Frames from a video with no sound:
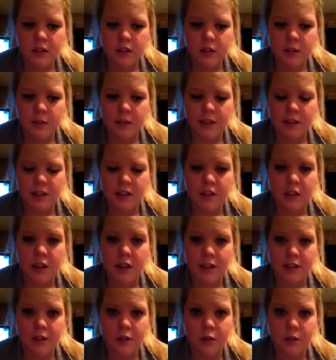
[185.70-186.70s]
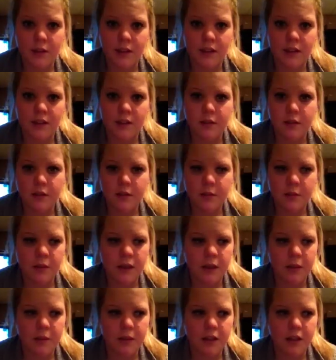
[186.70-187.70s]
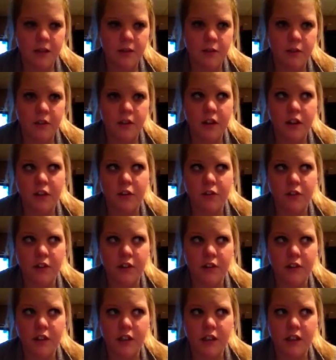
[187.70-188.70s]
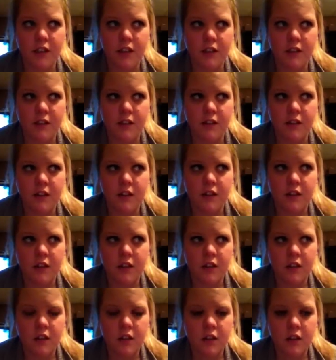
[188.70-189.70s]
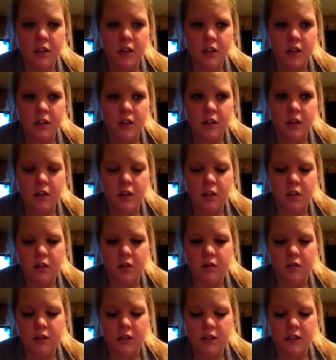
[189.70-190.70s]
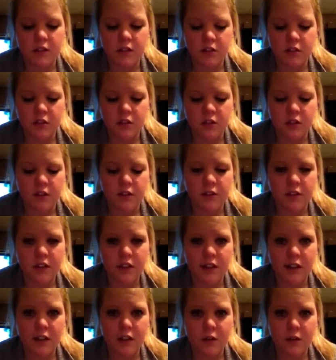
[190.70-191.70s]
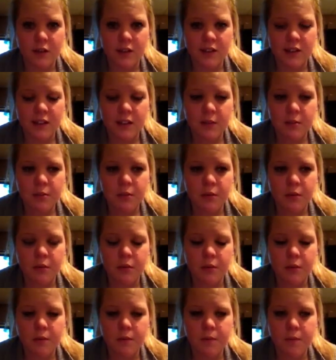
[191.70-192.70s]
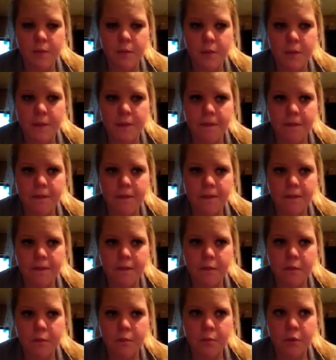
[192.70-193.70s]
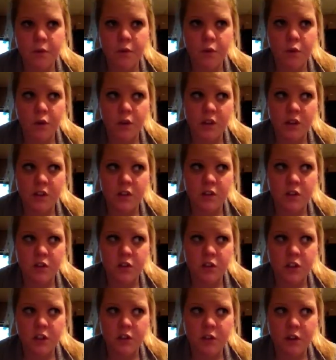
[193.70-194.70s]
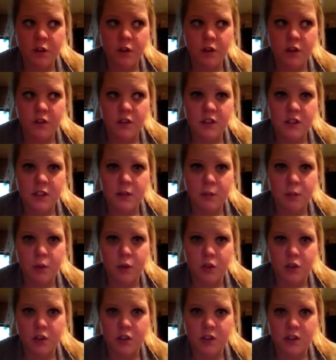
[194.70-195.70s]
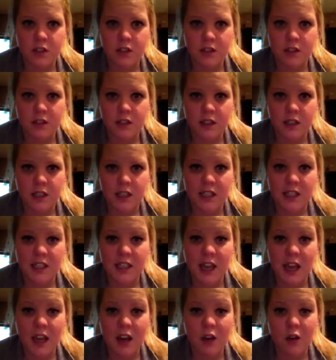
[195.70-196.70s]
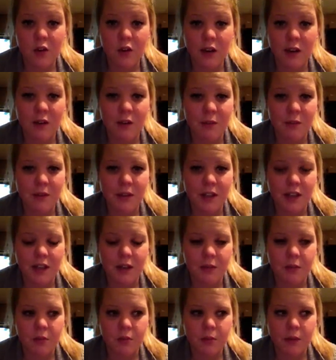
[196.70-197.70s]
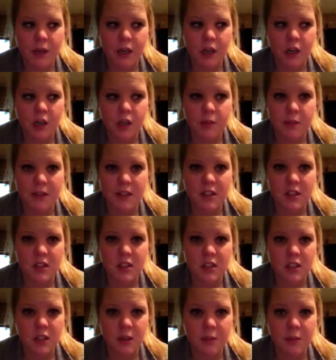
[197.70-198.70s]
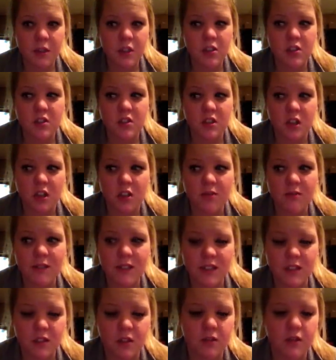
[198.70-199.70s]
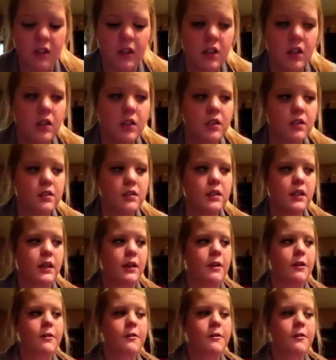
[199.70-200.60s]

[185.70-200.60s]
I mean, I do I do eat, but I mean, I feel like I rarely eat because no, that's not true. I feel like I always eat, but before the surgery, if I would have seen the portion size that I eat now, I would have been like, oh my god, am I? I'm gonna starve myself because like